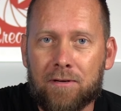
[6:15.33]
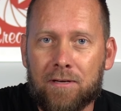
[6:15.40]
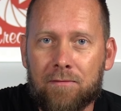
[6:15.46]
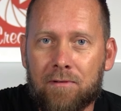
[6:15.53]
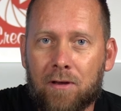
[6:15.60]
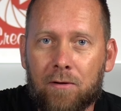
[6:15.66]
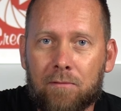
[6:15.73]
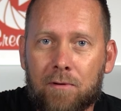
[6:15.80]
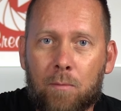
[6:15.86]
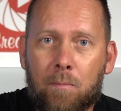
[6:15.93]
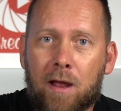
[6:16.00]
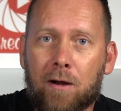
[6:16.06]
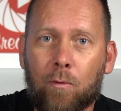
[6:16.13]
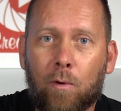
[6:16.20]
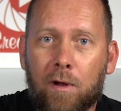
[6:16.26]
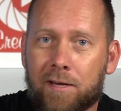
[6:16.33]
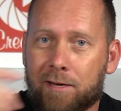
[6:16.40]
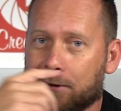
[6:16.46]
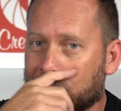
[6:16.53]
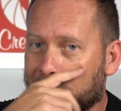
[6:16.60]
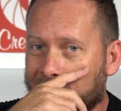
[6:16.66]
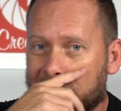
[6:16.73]
you know, no matter what
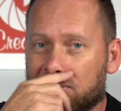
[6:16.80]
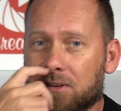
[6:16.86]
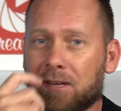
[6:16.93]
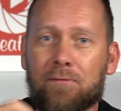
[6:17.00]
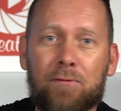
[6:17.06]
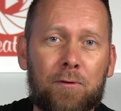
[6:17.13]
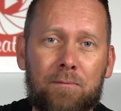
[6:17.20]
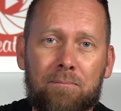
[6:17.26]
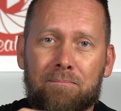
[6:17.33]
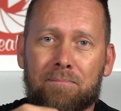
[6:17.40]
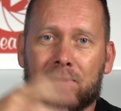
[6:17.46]
even if your